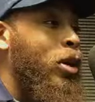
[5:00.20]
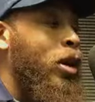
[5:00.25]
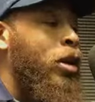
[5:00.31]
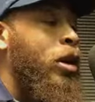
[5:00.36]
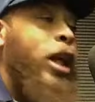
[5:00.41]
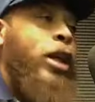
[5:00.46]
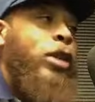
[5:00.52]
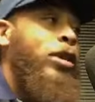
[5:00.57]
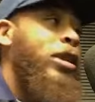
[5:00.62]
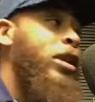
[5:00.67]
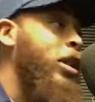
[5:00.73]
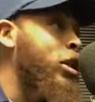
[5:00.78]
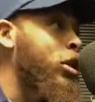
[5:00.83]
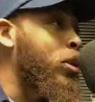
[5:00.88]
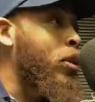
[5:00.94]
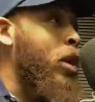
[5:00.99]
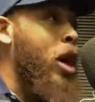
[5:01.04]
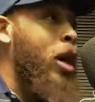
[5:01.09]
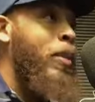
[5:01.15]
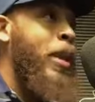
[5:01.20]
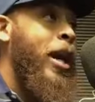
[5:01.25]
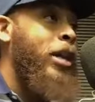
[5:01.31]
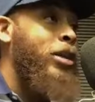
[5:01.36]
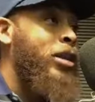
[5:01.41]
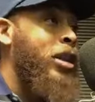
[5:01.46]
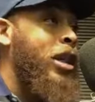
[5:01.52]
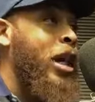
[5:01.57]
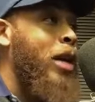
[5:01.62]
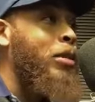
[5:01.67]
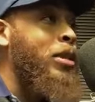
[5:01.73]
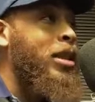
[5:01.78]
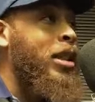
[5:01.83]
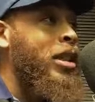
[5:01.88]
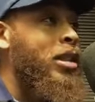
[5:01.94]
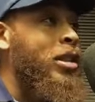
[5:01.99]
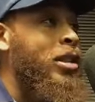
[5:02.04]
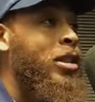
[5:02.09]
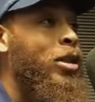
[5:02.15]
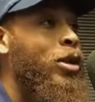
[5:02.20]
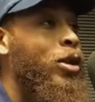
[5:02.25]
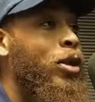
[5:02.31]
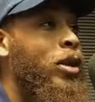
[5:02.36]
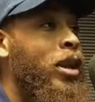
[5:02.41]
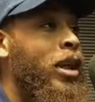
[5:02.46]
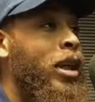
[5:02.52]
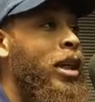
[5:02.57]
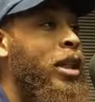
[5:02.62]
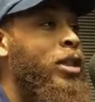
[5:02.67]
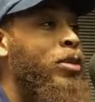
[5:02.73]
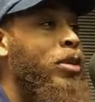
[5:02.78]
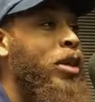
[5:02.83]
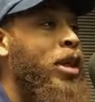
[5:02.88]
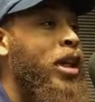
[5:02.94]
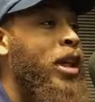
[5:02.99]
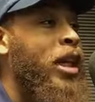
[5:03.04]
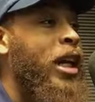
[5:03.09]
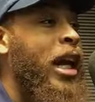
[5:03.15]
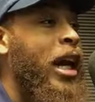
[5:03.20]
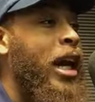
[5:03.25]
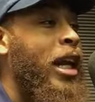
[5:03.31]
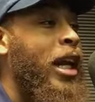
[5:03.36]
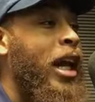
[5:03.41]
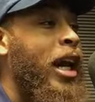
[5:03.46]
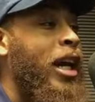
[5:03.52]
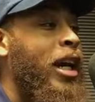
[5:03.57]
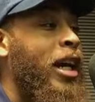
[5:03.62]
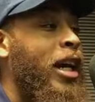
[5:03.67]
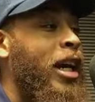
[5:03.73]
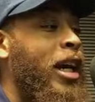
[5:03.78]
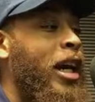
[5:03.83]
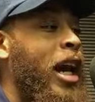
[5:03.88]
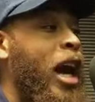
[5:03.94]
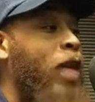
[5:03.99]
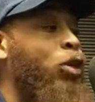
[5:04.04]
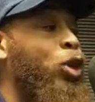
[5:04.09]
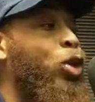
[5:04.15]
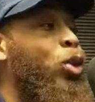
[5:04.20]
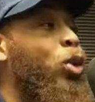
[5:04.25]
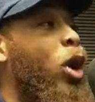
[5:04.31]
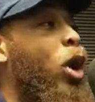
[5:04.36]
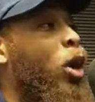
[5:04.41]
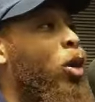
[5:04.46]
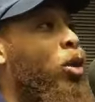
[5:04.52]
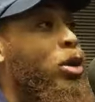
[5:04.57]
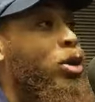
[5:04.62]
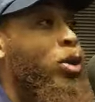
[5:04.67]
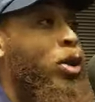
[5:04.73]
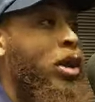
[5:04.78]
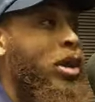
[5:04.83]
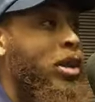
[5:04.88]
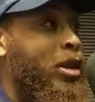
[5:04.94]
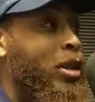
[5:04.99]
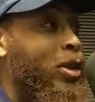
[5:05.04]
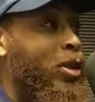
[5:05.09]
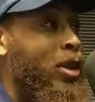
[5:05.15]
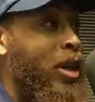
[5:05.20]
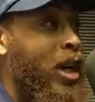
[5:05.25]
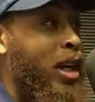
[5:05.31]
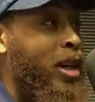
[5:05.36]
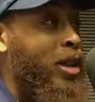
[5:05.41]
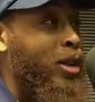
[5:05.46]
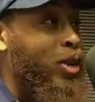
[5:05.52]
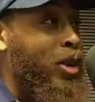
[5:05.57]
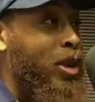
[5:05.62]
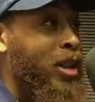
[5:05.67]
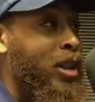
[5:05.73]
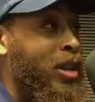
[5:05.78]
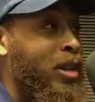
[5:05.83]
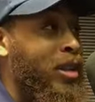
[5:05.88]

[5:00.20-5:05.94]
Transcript: like you said, your mom had you in competitions and doing things, but Like, have you always wanted to do that as well?